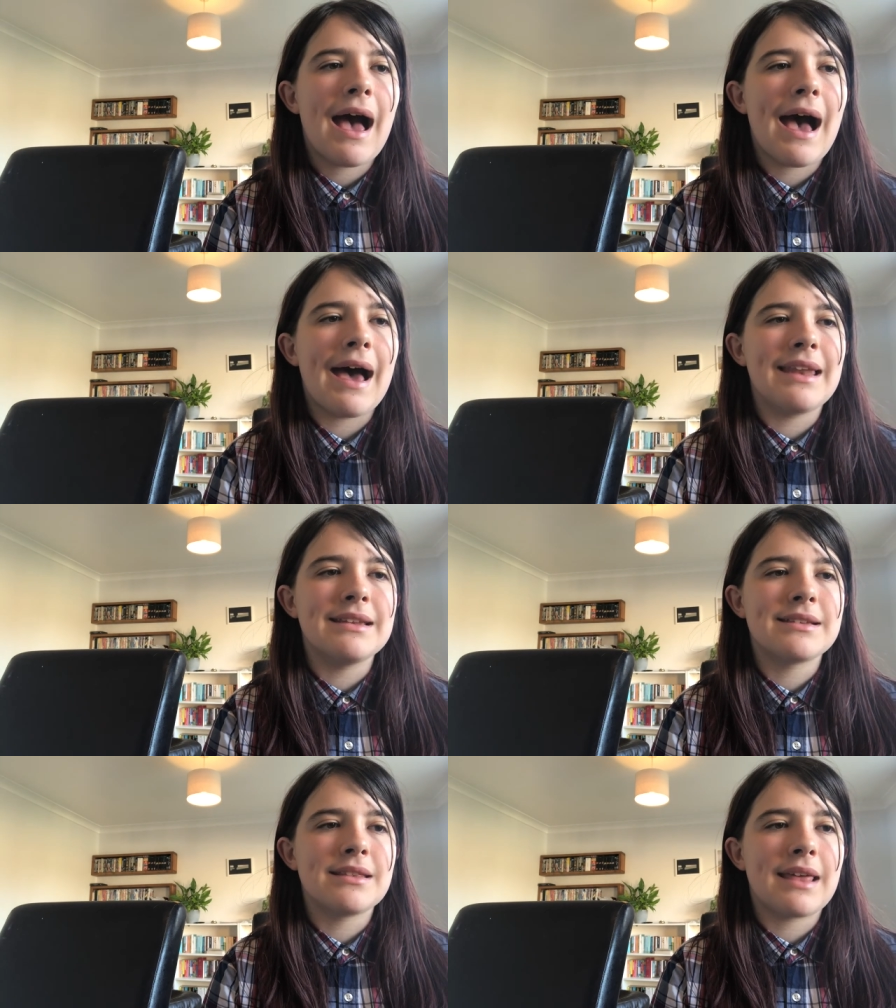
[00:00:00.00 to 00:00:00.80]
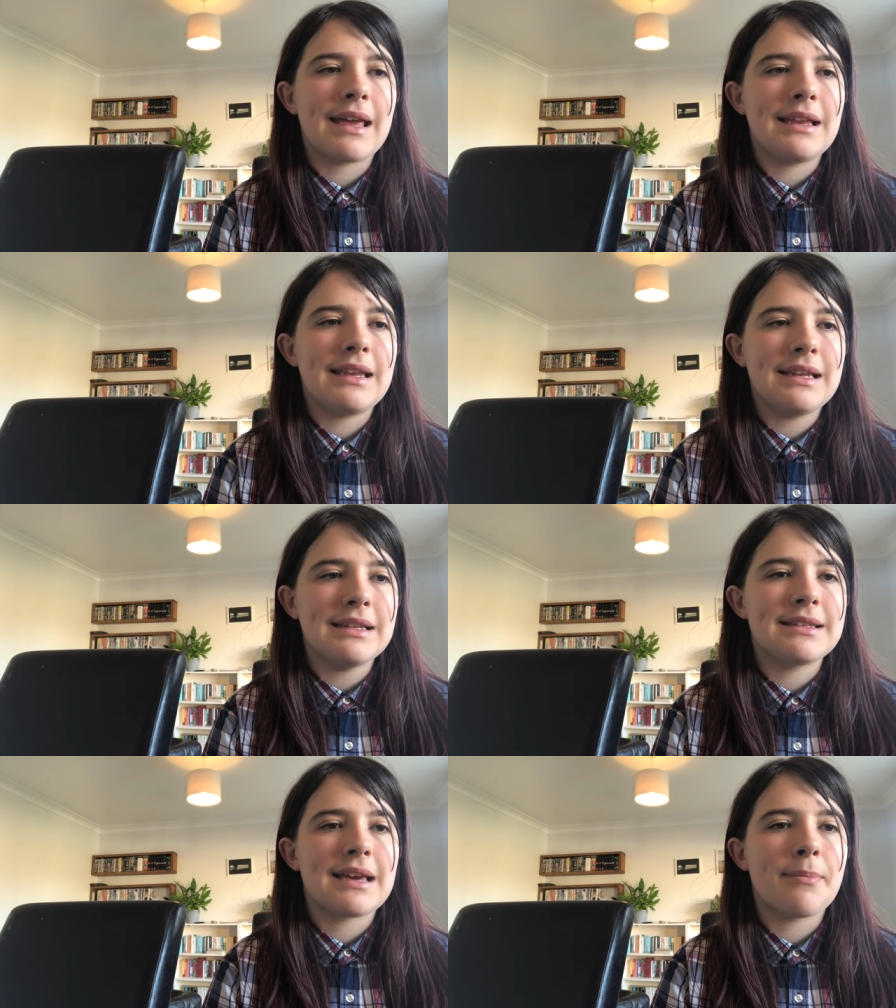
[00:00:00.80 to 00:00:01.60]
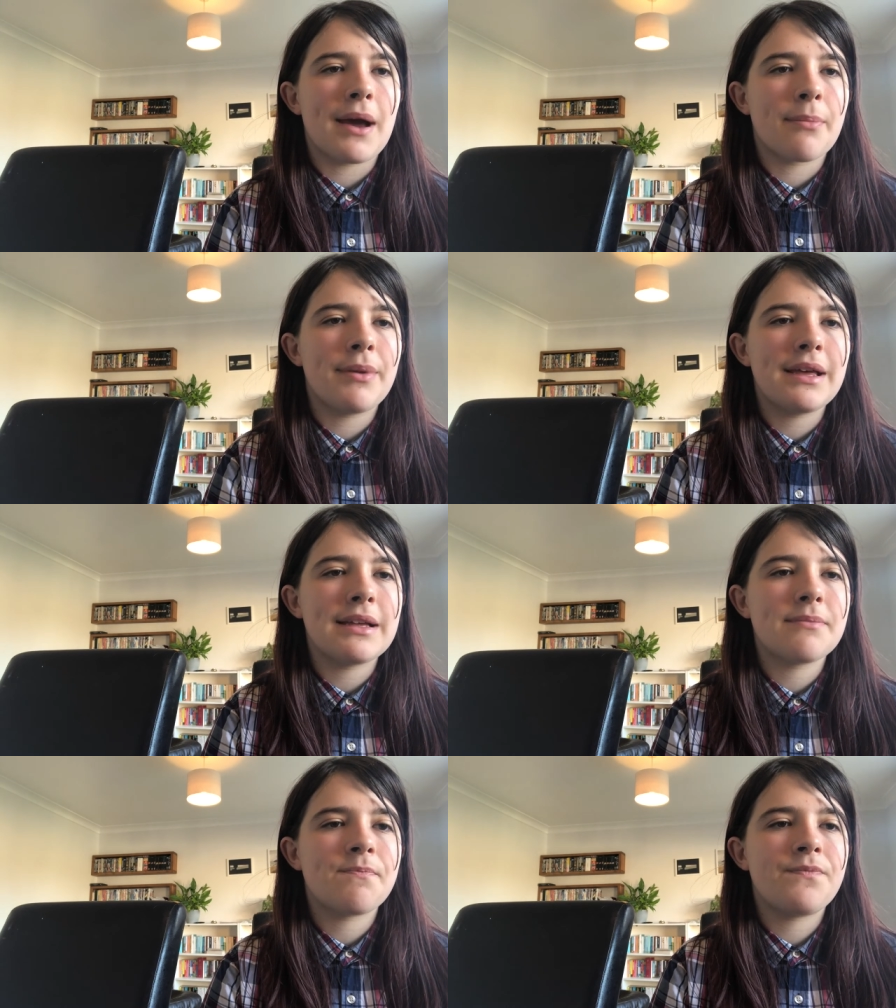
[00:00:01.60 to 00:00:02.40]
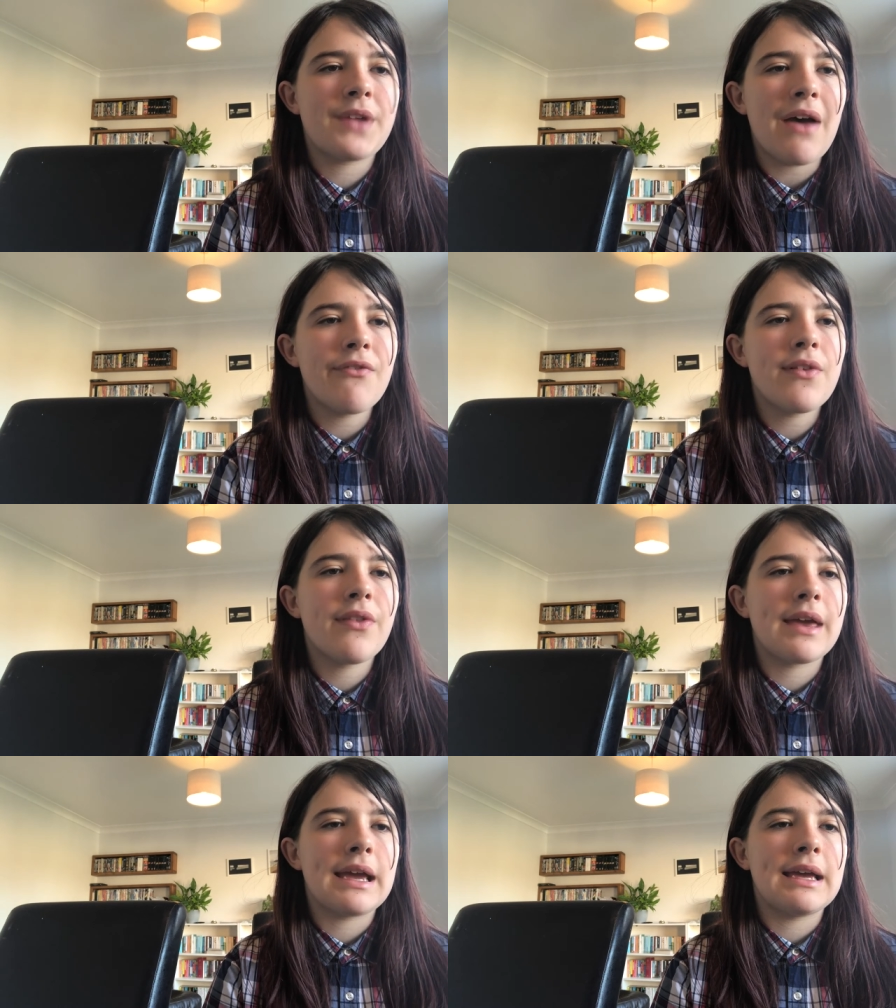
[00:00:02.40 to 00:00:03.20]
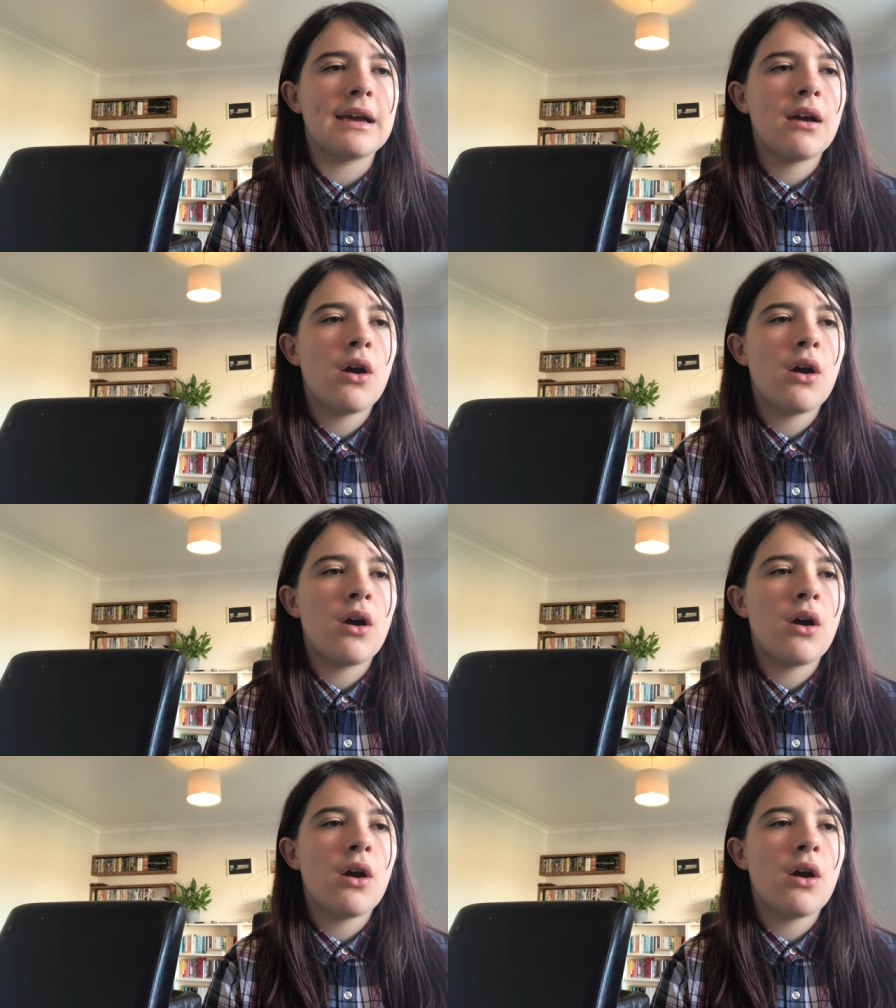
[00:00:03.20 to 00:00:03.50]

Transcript: and they needed to get back, but it definitely,